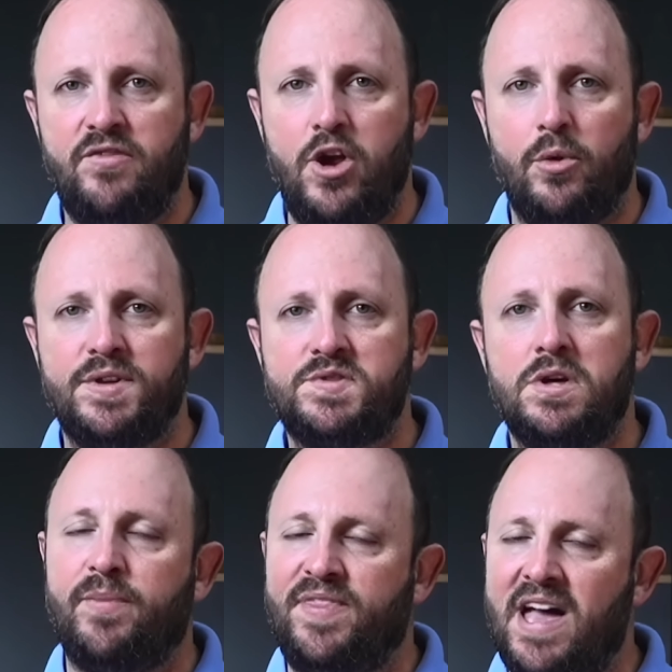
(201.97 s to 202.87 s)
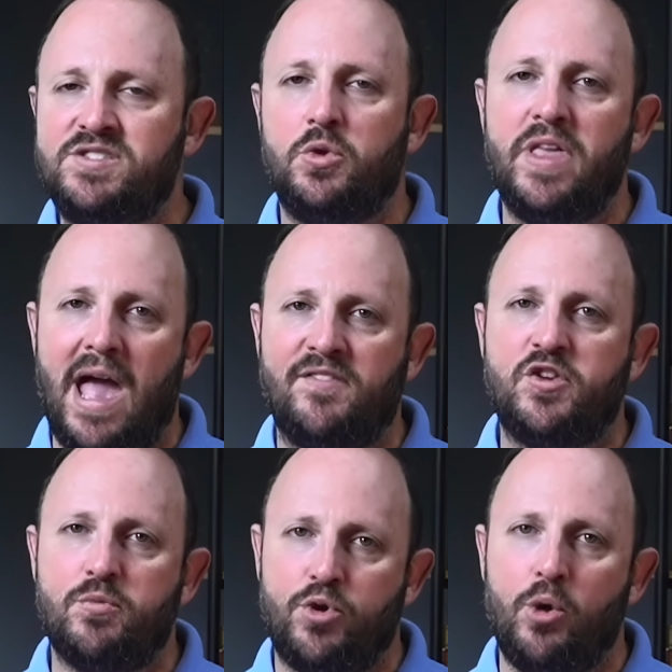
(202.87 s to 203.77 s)
notice, but that's only after
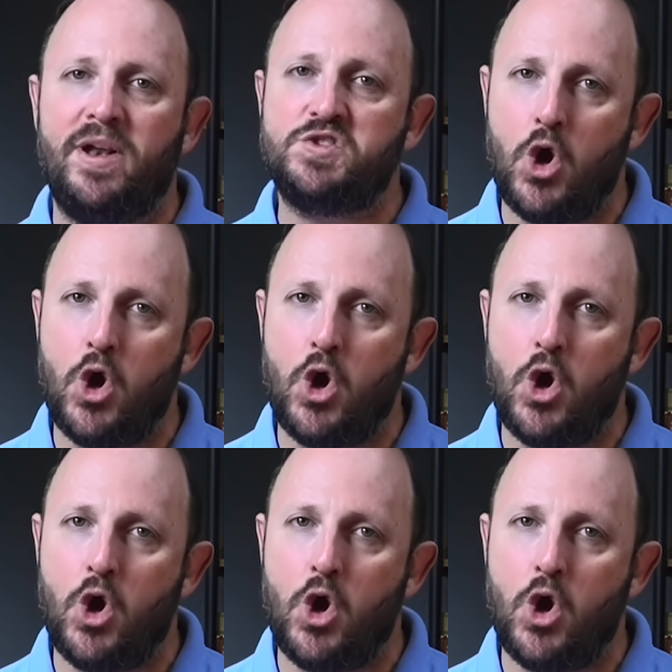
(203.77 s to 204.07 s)
the probate is